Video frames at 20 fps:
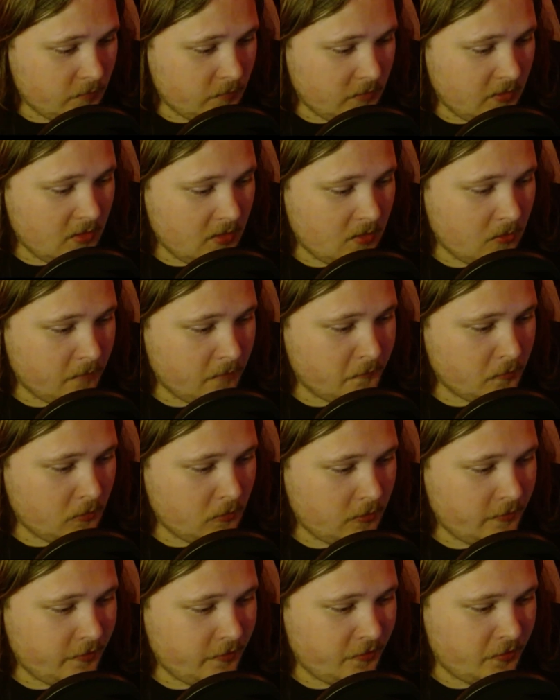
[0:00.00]
Yeah,
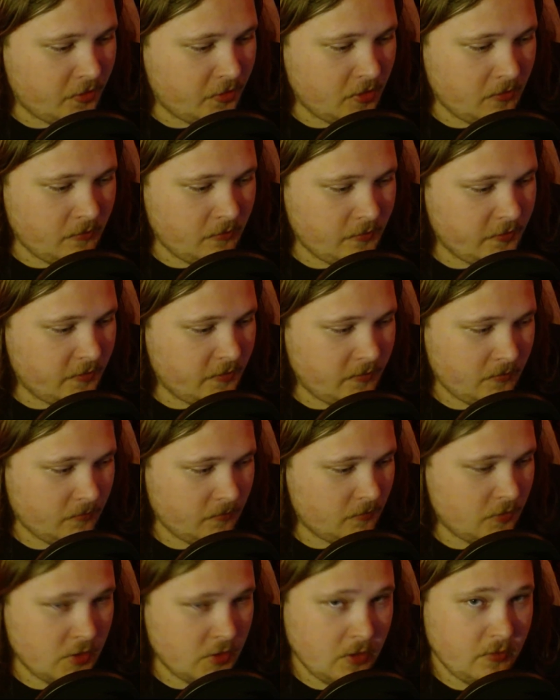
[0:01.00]
overall the show's
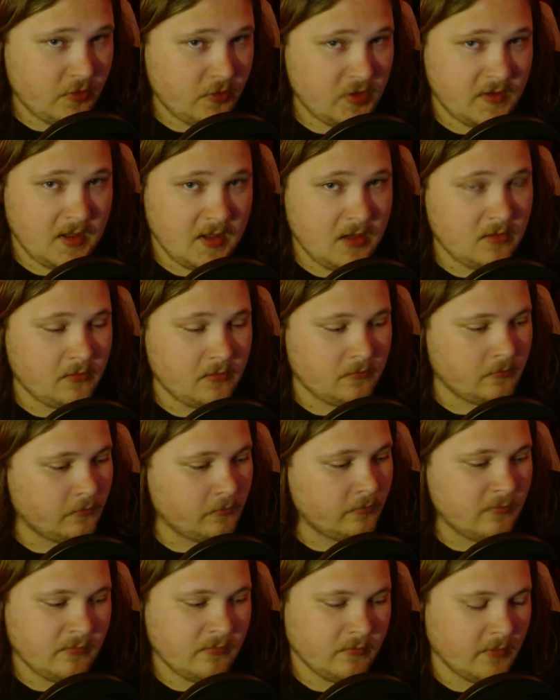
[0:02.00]
just hitting
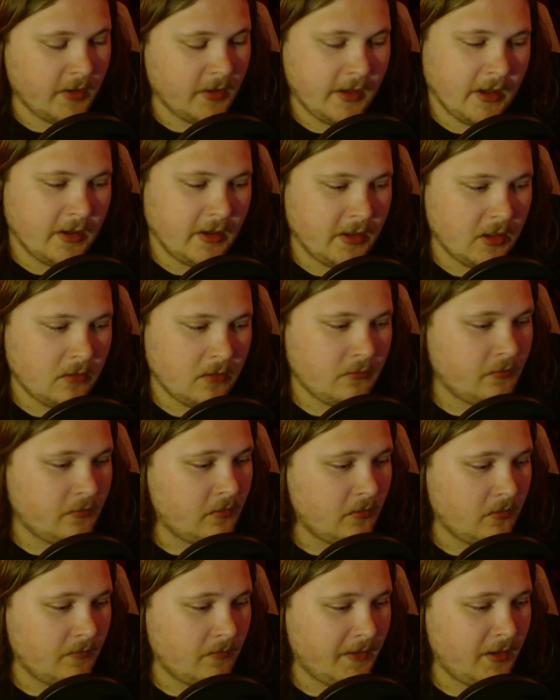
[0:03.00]
right now,
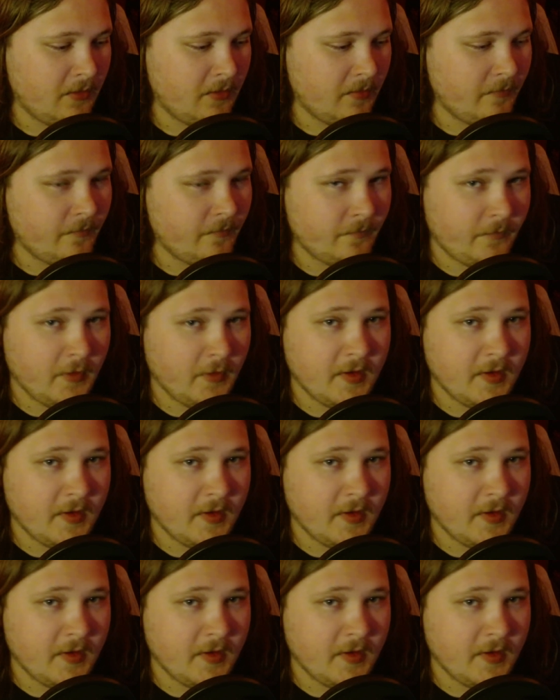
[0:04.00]
Right now I feel like it's